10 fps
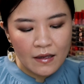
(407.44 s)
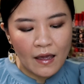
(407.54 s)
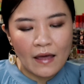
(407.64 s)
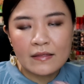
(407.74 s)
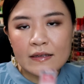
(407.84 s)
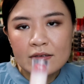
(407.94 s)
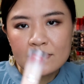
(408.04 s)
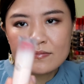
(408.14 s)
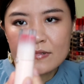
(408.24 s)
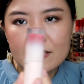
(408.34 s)
And
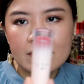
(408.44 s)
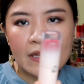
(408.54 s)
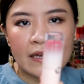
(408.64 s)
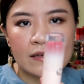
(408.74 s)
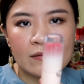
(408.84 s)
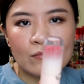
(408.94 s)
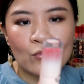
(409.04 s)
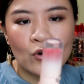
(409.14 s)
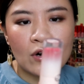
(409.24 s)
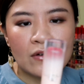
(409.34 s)
this is like
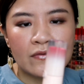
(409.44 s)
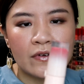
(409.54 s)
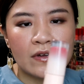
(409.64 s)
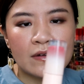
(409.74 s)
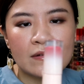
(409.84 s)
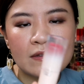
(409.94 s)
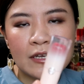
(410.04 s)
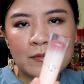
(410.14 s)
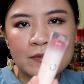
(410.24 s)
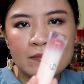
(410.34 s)
more of a
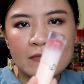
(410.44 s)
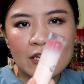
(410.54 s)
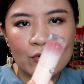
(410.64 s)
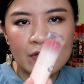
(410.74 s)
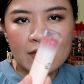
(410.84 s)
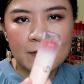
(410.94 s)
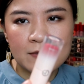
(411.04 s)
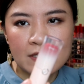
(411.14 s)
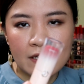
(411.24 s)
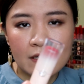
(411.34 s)
liquid
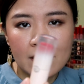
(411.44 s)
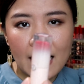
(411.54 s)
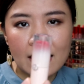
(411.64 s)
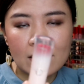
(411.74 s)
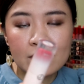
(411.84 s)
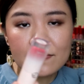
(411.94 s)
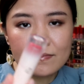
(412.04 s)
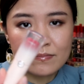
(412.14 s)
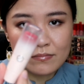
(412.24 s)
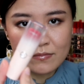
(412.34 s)
lipstick kind of
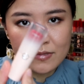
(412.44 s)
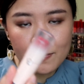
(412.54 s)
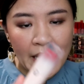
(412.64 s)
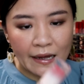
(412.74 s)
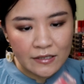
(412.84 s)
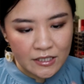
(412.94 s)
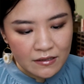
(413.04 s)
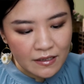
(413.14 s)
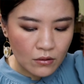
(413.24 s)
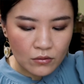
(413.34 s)

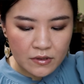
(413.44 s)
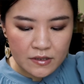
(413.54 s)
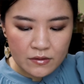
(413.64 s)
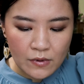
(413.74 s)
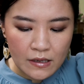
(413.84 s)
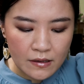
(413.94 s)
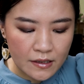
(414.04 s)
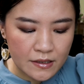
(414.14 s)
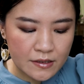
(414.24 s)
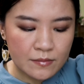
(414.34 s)
packaging. Oh, this one
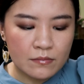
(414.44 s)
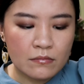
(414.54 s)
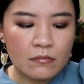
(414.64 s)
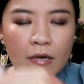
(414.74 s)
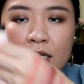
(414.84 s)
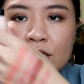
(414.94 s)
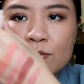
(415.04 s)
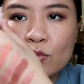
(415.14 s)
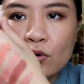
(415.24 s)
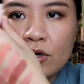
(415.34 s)
is much
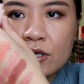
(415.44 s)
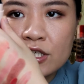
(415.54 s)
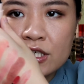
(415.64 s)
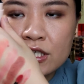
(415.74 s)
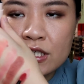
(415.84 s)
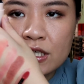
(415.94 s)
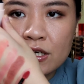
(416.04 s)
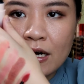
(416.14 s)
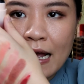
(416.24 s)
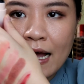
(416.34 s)
more
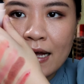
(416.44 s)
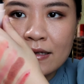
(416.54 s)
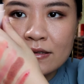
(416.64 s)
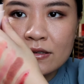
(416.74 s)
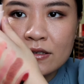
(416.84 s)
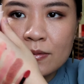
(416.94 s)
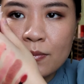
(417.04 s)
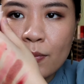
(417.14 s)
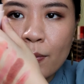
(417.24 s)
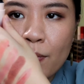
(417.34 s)
sheer and
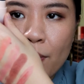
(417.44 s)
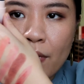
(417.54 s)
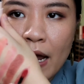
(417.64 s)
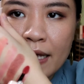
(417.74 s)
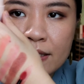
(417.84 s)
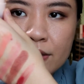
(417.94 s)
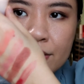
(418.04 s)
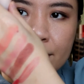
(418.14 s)
bright.